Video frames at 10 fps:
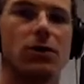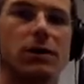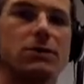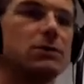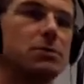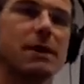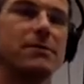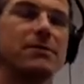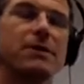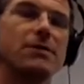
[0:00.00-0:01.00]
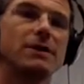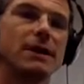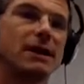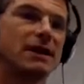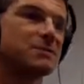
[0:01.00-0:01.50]
as soon as you pick up the phone,
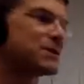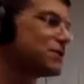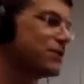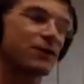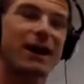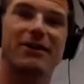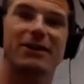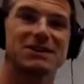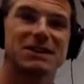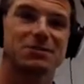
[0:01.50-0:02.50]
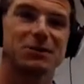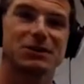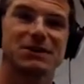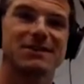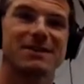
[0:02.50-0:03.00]
especially if you're hiring a
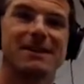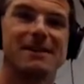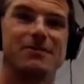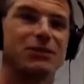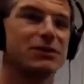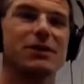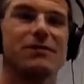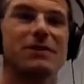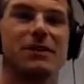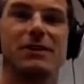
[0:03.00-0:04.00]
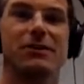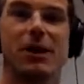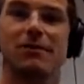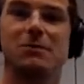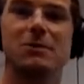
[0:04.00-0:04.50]
salesperson, you're going to feel either
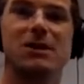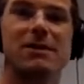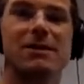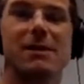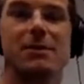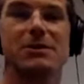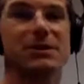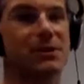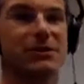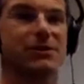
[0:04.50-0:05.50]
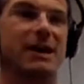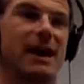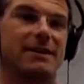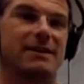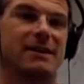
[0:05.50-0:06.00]
comfortable talking to that person or you're
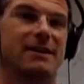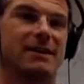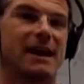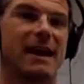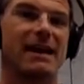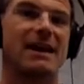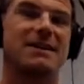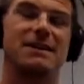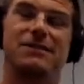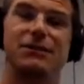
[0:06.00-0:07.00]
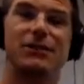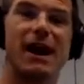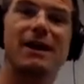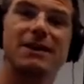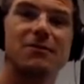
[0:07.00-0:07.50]
not. And if you're
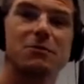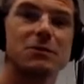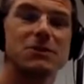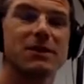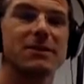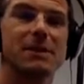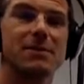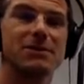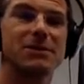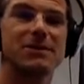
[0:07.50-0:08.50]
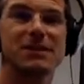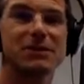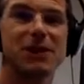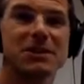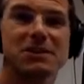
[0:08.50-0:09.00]
not comfortable talking to that person, then your
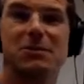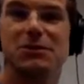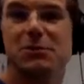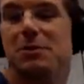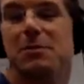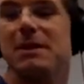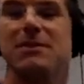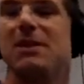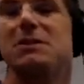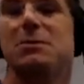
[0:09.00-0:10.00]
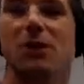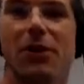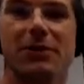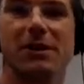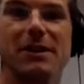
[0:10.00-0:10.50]
customers, your prospective customers,
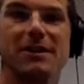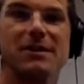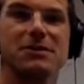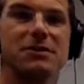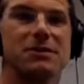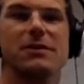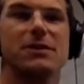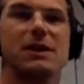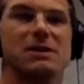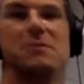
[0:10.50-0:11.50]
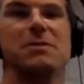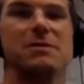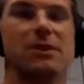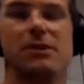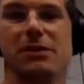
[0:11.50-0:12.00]
aren't going to feel
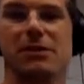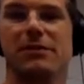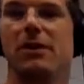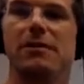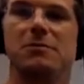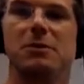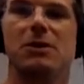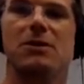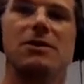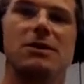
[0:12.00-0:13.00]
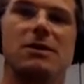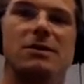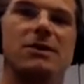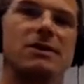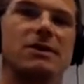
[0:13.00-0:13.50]
comfortable
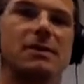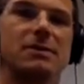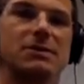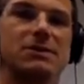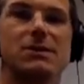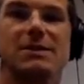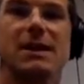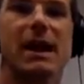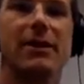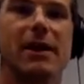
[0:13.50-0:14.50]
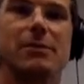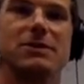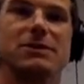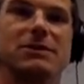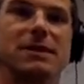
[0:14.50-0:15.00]
talking to that person. So let's not hire that
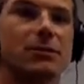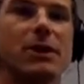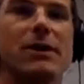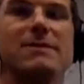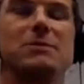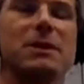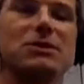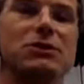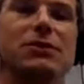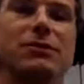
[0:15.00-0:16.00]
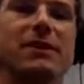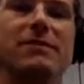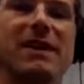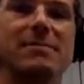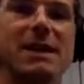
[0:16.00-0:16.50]
person. And we only have to spend 2 or 3 or
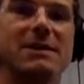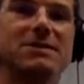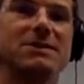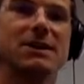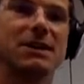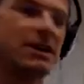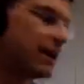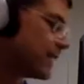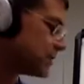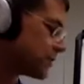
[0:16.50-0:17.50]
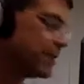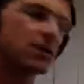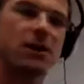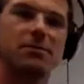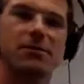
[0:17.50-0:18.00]
5 minutes in that screening
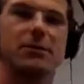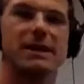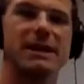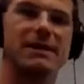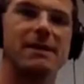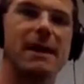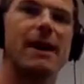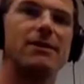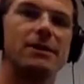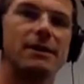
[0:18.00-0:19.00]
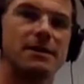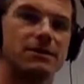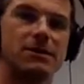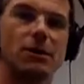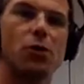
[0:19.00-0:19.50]
call before we can get them out.
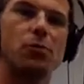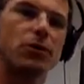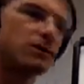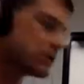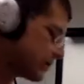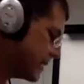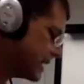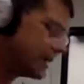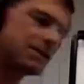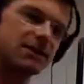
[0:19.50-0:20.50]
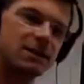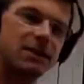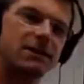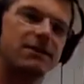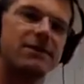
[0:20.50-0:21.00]
So the whole point of screening is to
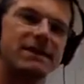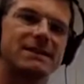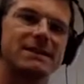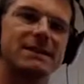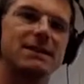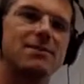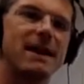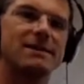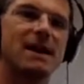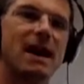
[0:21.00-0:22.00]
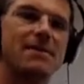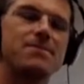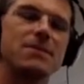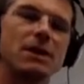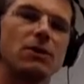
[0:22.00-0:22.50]
invest this little amount of time
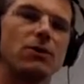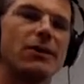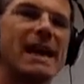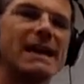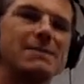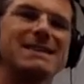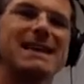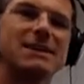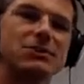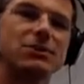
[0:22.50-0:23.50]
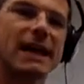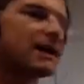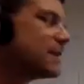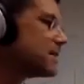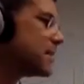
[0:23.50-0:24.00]
with any potential
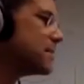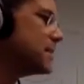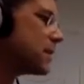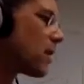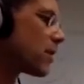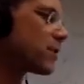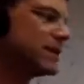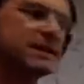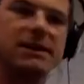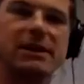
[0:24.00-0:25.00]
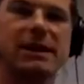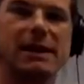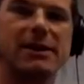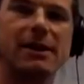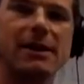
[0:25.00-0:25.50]
candidates that meet our criteria
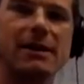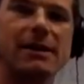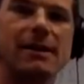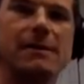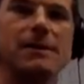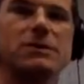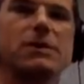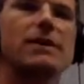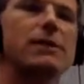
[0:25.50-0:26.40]
here so that